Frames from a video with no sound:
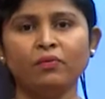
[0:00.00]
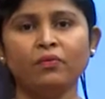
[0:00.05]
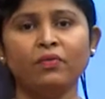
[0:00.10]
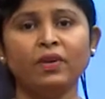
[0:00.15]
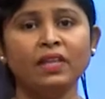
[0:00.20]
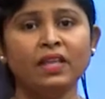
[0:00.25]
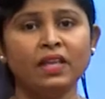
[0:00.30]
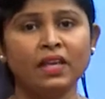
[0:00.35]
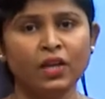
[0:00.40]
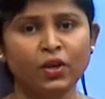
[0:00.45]

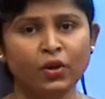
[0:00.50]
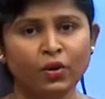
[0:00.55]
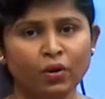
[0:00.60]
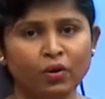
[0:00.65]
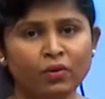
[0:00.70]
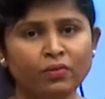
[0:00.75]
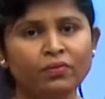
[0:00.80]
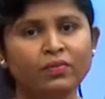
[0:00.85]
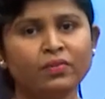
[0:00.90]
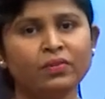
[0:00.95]
weathering
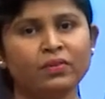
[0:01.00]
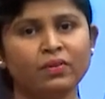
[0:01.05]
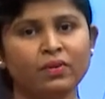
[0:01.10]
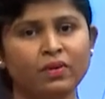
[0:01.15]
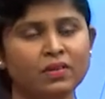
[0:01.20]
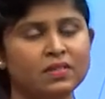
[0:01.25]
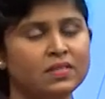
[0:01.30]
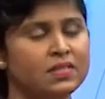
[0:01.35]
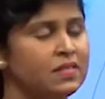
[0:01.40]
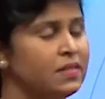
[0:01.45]
of
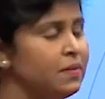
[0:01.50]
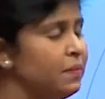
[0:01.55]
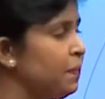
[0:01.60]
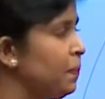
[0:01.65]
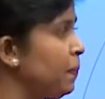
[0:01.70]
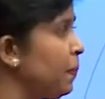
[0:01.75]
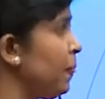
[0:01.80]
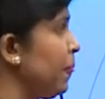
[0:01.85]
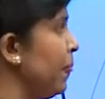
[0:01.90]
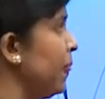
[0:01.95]
rocks.
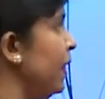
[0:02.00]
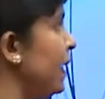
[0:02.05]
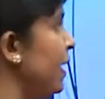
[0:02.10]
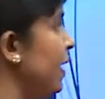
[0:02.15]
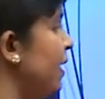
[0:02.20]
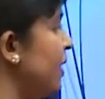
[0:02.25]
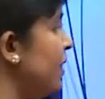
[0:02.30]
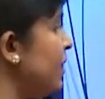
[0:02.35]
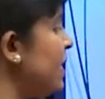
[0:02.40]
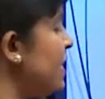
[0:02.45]

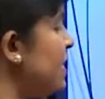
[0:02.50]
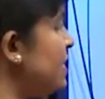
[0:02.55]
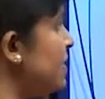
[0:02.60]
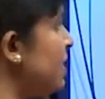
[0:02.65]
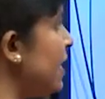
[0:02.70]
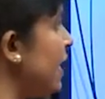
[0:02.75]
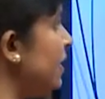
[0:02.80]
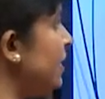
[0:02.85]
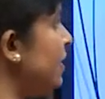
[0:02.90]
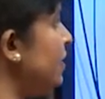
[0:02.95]
These
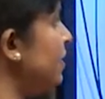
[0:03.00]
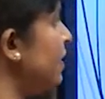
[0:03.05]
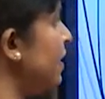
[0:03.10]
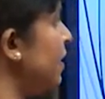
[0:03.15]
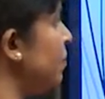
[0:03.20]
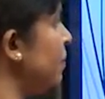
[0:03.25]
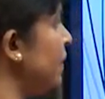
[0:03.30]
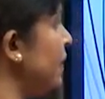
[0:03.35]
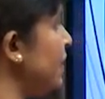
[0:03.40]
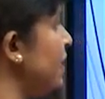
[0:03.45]
are the
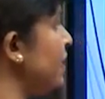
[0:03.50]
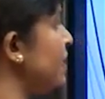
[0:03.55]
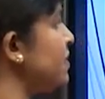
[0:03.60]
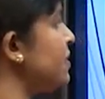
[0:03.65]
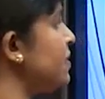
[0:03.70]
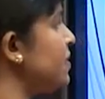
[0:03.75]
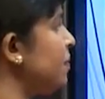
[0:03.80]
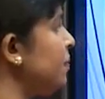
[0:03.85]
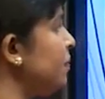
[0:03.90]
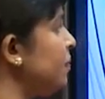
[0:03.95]
three
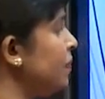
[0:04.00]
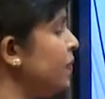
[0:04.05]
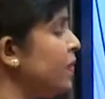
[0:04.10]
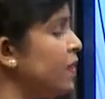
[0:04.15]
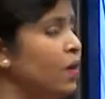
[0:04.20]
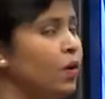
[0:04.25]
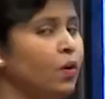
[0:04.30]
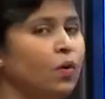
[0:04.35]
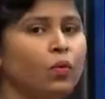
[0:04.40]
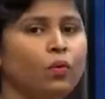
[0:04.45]
methods.
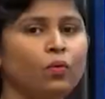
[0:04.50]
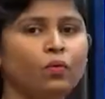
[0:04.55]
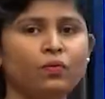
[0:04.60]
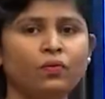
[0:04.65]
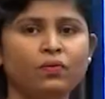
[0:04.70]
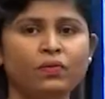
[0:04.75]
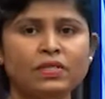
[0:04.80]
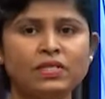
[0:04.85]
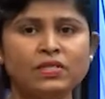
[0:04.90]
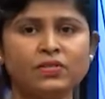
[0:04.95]

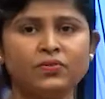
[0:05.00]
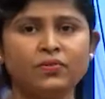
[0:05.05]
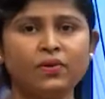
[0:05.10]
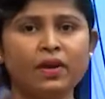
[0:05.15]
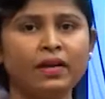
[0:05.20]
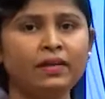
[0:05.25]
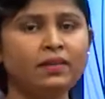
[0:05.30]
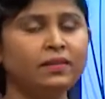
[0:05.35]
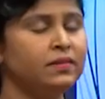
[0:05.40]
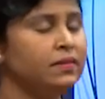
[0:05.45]
First
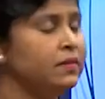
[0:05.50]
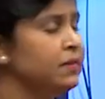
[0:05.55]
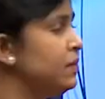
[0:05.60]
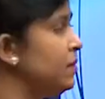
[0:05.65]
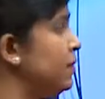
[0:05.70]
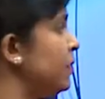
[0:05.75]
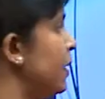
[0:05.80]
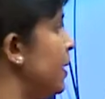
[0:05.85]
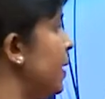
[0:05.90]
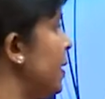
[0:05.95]
one,
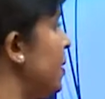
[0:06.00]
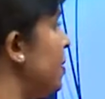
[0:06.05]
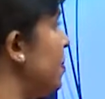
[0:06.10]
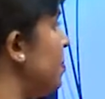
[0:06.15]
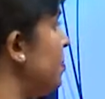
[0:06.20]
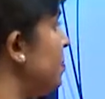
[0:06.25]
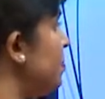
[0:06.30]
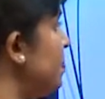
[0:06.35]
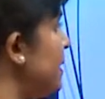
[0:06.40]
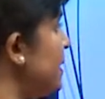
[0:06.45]

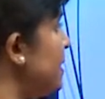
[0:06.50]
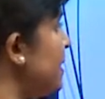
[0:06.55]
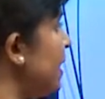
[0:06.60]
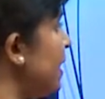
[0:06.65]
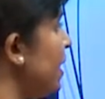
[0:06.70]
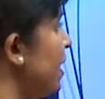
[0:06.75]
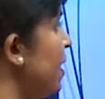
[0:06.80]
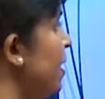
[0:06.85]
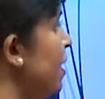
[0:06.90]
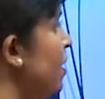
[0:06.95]

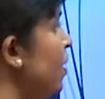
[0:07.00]
physical